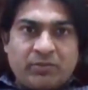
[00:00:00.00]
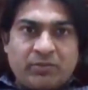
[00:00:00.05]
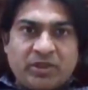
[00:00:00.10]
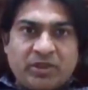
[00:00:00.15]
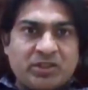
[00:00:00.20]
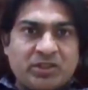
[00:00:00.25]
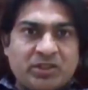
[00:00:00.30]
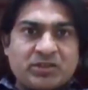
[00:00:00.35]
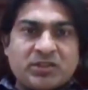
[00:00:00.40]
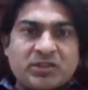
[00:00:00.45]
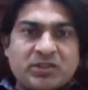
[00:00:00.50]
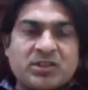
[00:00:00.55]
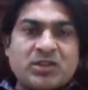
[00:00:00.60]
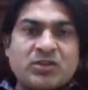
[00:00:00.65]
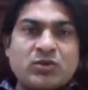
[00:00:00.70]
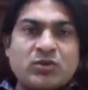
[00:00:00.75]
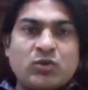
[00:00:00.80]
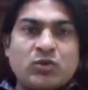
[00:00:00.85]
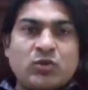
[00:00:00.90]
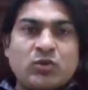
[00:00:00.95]
Patient
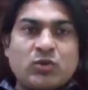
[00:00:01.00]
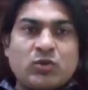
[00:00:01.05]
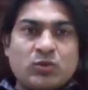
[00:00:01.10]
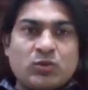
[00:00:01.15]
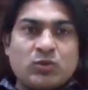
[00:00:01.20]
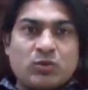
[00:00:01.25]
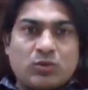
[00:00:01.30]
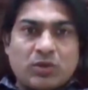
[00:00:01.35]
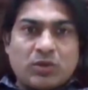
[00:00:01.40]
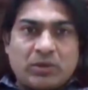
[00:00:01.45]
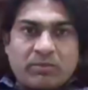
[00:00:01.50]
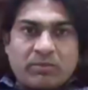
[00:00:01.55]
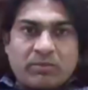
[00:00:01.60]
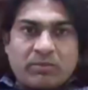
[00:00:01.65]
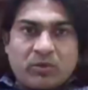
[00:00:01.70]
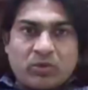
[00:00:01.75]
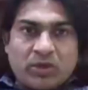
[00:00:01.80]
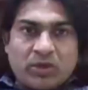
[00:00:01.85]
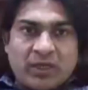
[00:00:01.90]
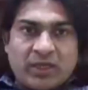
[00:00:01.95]
doesn't know
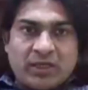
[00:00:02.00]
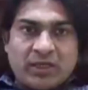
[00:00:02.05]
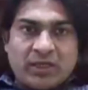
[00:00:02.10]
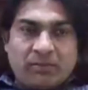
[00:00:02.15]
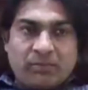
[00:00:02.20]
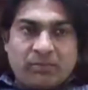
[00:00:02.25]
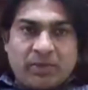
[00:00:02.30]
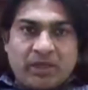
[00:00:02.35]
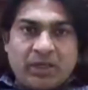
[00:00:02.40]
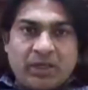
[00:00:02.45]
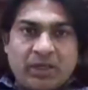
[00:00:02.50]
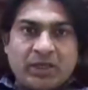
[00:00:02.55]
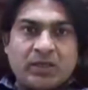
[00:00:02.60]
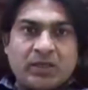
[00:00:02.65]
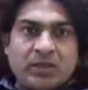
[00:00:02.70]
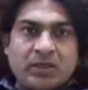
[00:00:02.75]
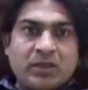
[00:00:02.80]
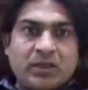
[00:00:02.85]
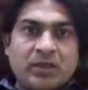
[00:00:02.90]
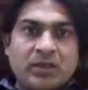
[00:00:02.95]
about any
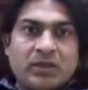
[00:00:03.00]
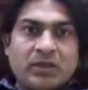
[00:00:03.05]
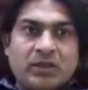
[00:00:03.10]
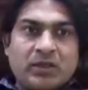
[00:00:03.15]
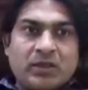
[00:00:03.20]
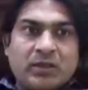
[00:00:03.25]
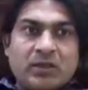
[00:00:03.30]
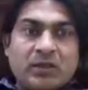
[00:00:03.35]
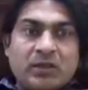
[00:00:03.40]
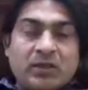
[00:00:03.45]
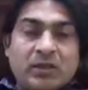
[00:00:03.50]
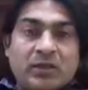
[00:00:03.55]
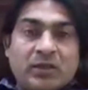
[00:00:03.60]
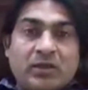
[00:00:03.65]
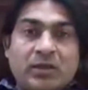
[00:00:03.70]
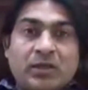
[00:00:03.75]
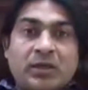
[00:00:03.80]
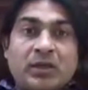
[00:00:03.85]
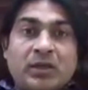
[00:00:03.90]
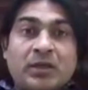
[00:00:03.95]
pain.
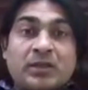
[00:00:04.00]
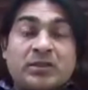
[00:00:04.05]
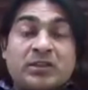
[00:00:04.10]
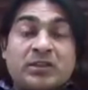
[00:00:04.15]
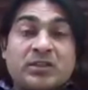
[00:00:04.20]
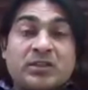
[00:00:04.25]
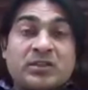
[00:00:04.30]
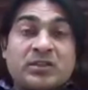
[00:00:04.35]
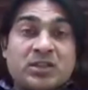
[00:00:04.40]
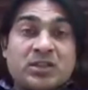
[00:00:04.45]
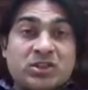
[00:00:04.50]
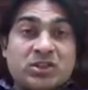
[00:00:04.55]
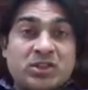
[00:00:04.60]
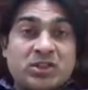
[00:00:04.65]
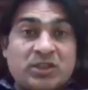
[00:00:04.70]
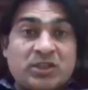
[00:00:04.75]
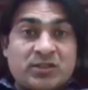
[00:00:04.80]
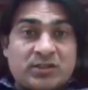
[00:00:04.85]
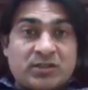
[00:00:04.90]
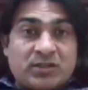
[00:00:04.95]
The
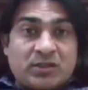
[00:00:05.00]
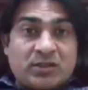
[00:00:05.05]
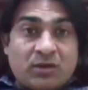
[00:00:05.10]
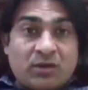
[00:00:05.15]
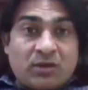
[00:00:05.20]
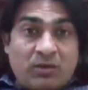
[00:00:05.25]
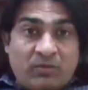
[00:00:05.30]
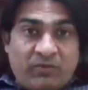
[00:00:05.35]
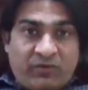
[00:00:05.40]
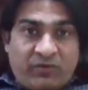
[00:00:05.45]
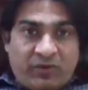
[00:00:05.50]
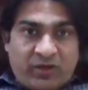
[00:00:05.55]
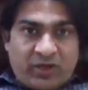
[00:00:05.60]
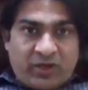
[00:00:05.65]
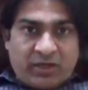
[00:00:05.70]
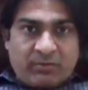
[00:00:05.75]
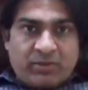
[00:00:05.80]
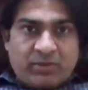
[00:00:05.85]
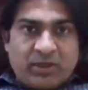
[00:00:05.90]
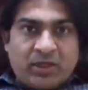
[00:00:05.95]
surgeon is
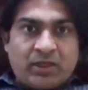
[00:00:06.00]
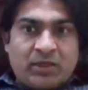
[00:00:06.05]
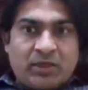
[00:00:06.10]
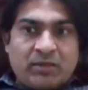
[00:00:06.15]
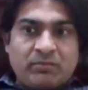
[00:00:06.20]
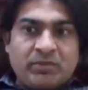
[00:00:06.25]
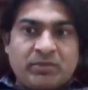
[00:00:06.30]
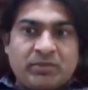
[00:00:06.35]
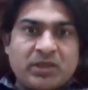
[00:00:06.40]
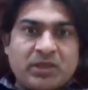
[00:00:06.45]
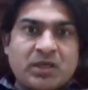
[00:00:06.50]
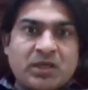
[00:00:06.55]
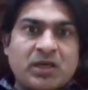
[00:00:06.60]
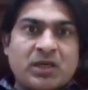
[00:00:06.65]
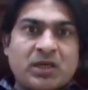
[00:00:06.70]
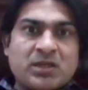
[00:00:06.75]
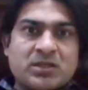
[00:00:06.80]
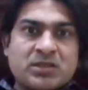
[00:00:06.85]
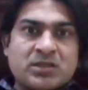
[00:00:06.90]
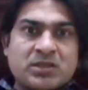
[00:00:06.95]
comfortable
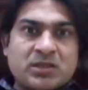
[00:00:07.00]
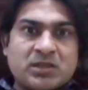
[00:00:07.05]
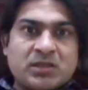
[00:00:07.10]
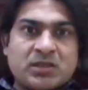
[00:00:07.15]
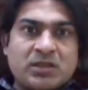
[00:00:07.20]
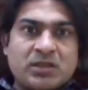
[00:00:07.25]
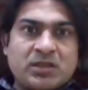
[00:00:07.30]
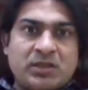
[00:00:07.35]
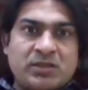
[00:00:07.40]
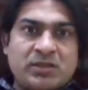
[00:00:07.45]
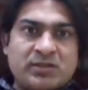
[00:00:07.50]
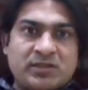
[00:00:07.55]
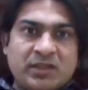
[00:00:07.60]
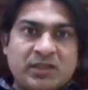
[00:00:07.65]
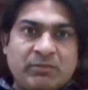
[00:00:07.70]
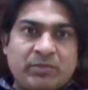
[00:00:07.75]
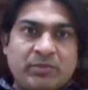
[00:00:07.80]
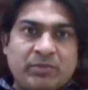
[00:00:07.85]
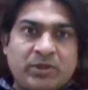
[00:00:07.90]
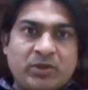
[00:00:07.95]
because he is
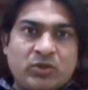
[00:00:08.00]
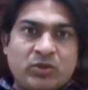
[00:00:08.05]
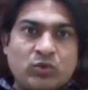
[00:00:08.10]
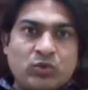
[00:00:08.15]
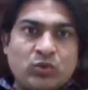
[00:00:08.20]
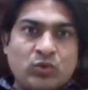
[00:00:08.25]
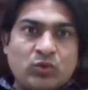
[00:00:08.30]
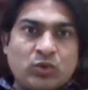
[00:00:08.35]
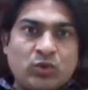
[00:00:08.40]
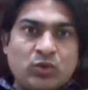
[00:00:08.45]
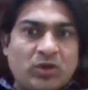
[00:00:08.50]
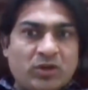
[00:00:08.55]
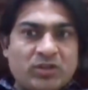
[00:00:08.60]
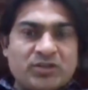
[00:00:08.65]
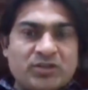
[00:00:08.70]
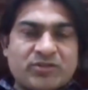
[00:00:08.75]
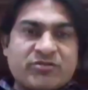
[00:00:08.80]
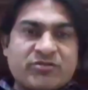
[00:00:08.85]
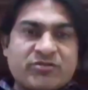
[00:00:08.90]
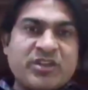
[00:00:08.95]
able to
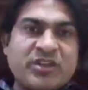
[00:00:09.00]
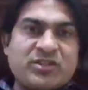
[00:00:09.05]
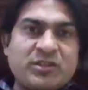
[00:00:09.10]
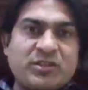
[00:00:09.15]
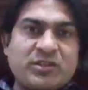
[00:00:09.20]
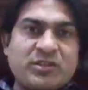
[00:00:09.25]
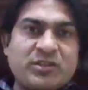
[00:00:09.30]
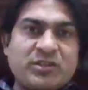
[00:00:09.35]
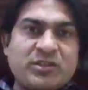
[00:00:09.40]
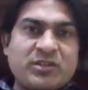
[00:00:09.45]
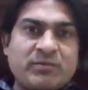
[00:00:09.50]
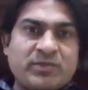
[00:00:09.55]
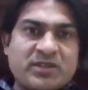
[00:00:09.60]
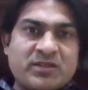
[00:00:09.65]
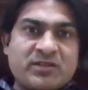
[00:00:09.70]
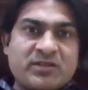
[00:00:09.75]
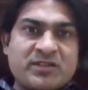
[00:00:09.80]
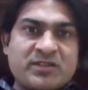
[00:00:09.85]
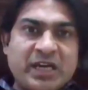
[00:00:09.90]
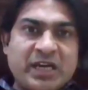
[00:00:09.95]
stretch the
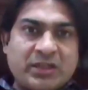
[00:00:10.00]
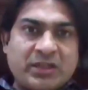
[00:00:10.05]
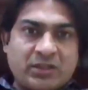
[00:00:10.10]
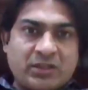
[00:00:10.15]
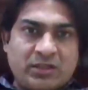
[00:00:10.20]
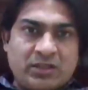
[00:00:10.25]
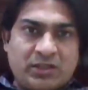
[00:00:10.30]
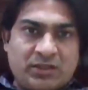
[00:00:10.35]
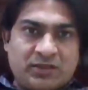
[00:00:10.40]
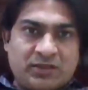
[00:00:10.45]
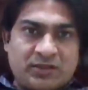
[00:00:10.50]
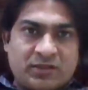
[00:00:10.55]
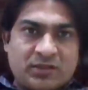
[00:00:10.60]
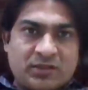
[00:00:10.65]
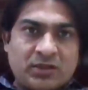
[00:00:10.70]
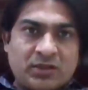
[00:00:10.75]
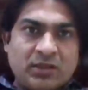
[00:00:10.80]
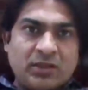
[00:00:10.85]
muscles at ease.